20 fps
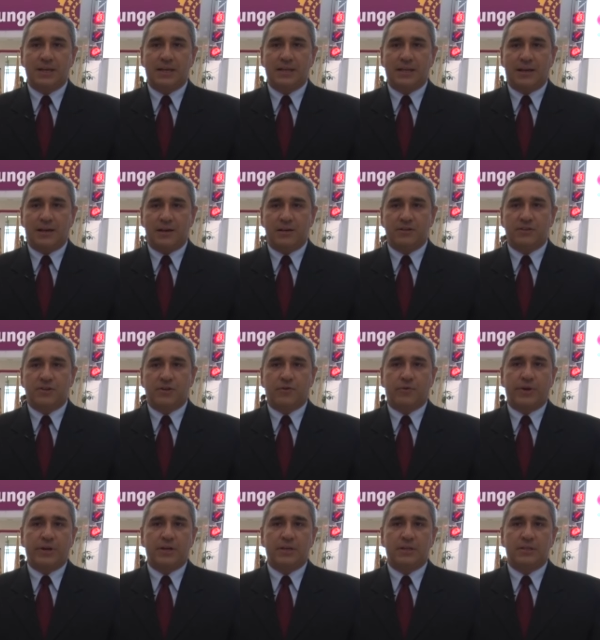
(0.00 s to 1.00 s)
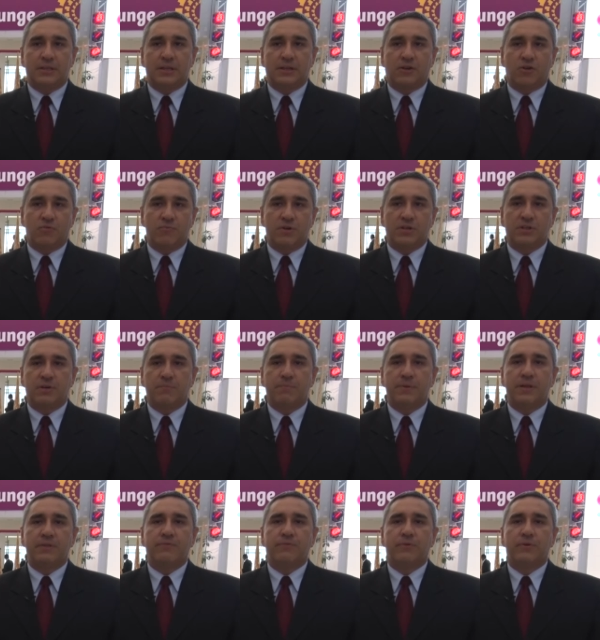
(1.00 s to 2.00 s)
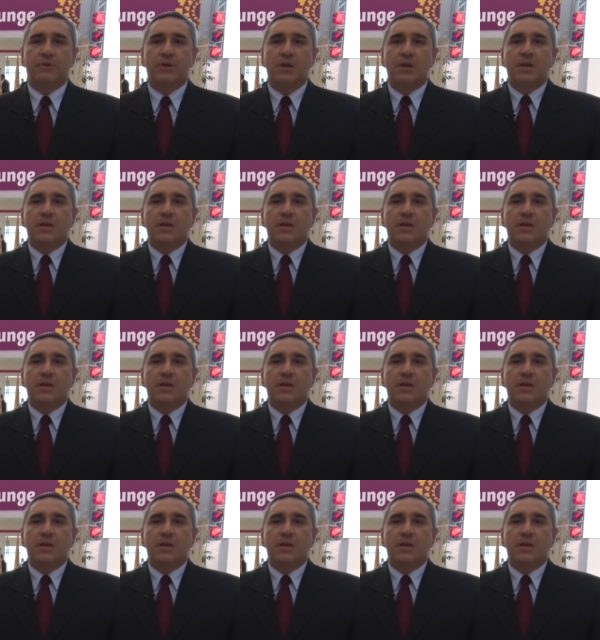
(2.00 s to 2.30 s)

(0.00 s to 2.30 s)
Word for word: that are integrated in that commercial platform